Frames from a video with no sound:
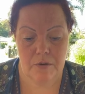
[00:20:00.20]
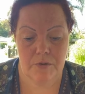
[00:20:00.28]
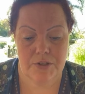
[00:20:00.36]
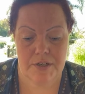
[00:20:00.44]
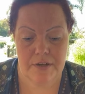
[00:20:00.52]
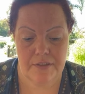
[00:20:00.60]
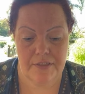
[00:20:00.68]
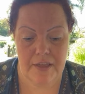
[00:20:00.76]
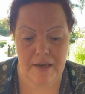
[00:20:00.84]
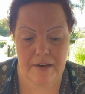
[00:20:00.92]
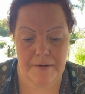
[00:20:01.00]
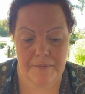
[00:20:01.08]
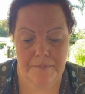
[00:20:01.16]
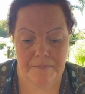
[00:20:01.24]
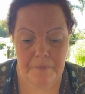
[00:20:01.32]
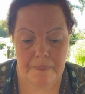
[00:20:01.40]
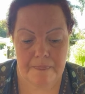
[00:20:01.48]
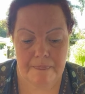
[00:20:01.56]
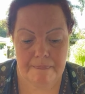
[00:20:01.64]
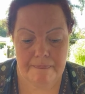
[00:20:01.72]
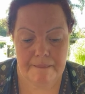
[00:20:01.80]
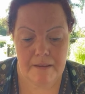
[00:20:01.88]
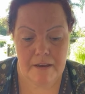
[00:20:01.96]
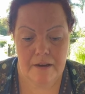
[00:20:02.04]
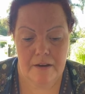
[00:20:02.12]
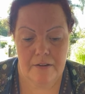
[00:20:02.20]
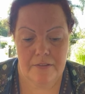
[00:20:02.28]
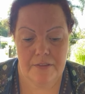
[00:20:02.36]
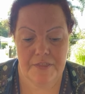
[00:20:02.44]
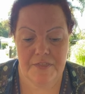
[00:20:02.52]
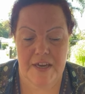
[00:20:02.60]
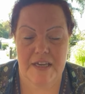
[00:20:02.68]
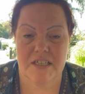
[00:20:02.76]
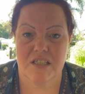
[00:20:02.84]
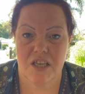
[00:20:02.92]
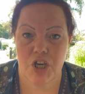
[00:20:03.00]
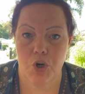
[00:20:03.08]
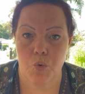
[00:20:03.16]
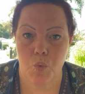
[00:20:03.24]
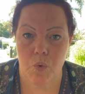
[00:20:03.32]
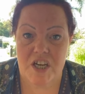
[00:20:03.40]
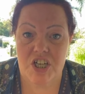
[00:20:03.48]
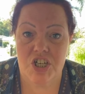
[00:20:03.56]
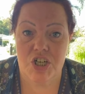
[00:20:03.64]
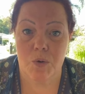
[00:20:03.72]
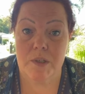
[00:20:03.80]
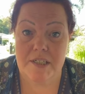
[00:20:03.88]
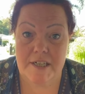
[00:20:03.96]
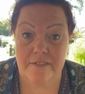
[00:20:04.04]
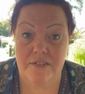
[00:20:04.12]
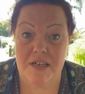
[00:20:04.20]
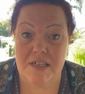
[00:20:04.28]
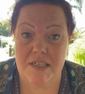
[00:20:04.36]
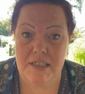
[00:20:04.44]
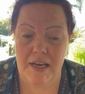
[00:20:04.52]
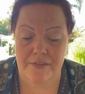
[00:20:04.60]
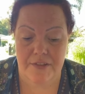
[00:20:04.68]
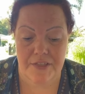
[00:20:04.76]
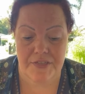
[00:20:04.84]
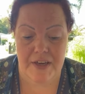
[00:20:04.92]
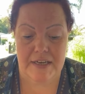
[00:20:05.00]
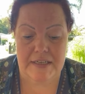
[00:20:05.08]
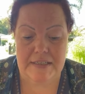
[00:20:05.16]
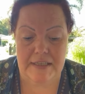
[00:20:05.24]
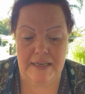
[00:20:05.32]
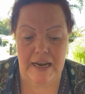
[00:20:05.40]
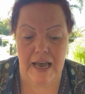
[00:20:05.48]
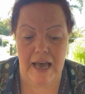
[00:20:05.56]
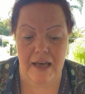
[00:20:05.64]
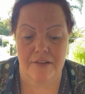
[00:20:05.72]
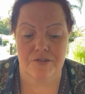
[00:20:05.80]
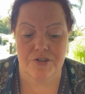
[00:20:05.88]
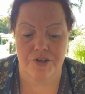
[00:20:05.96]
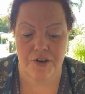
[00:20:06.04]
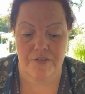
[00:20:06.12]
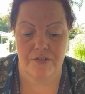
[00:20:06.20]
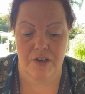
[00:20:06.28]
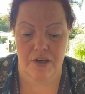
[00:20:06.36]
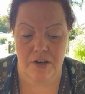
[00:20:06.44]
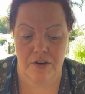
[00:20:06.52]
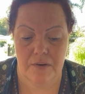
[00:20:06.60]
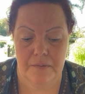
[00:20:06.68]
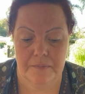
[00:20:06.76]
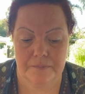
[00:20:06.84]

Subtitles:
I want you to think the things that you wish were different and the things that aren't serving you.